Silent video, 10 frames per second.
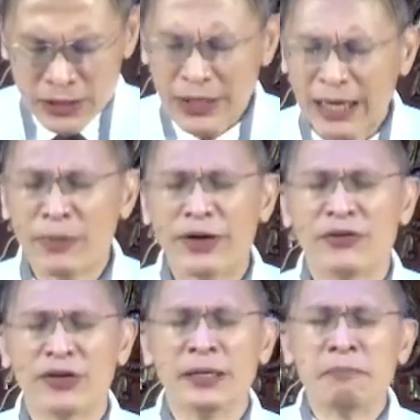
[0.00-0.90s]
So God, I
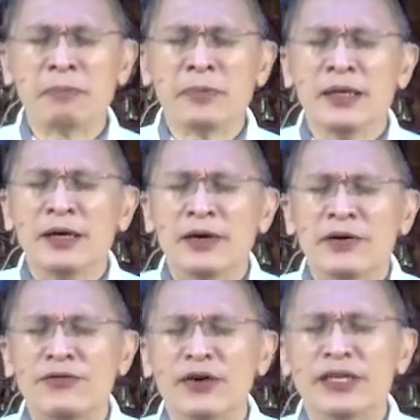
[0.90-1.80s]
pray for the
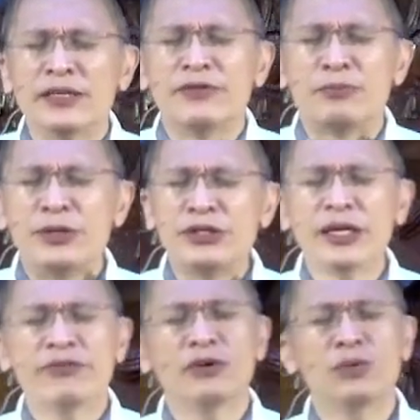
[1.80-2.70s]

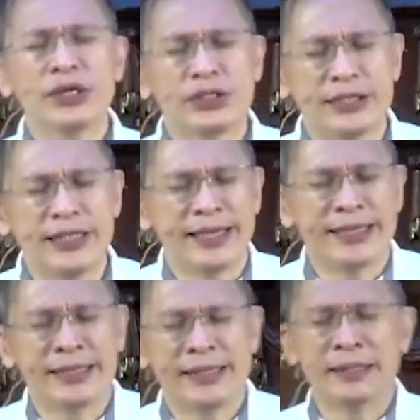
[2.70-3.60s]
preaching of the word
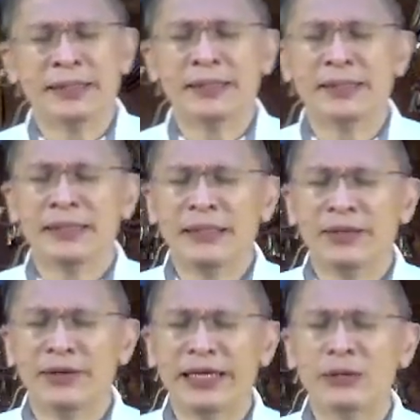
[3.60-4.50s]
today,
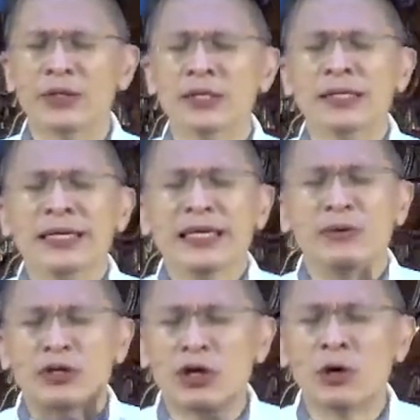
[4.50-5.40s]
Lord, that
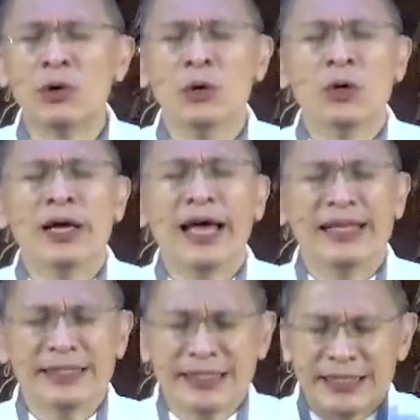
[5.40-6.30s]
it will go
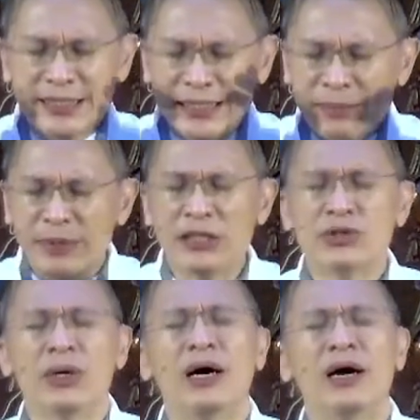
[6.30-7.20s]
and seep
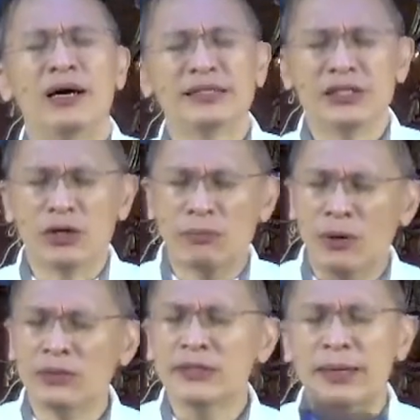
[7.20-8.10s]
into our hearts, into our
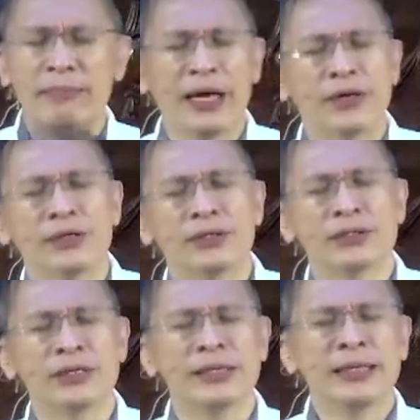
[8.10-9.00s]
bones and
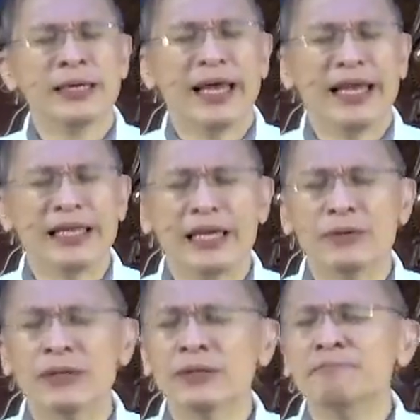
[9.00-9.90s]
marrows, Lord, and
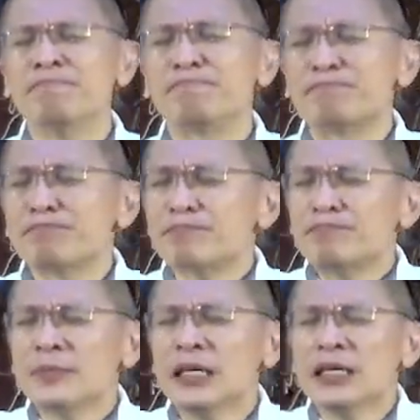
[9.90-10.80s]
it will
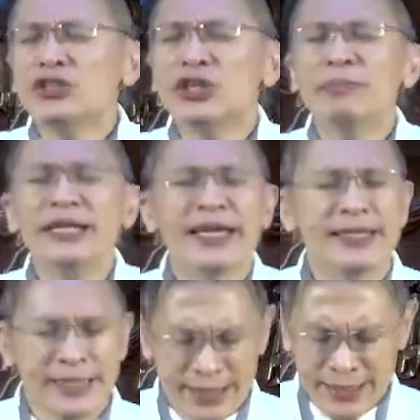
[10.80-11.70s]

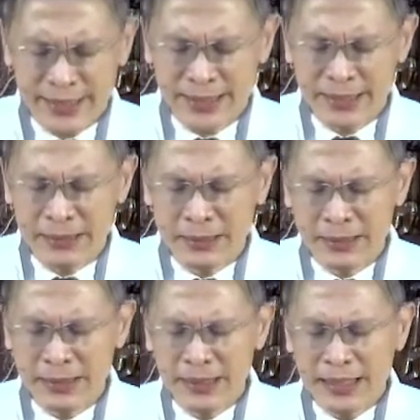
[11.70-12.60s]
germinate
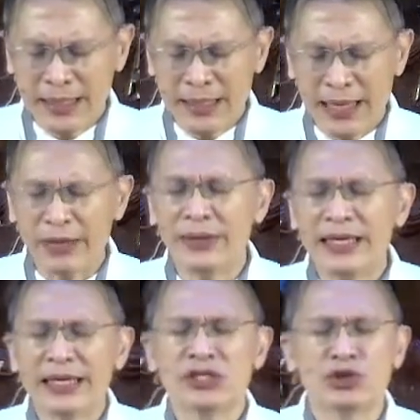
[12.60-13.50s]

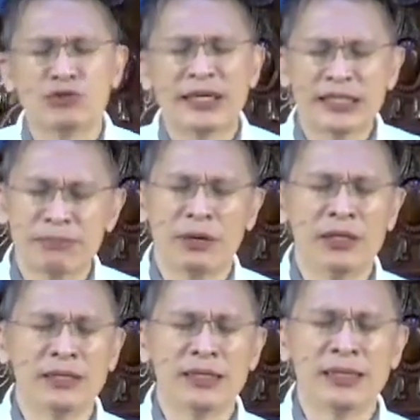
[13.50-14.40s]
and lead us to
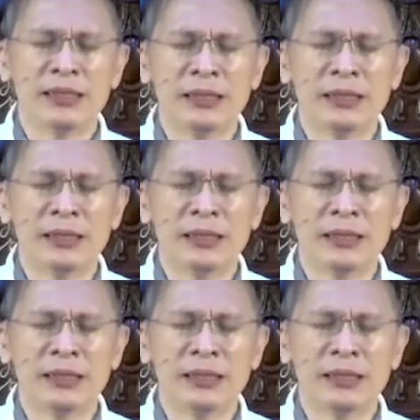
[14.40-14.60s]
respond,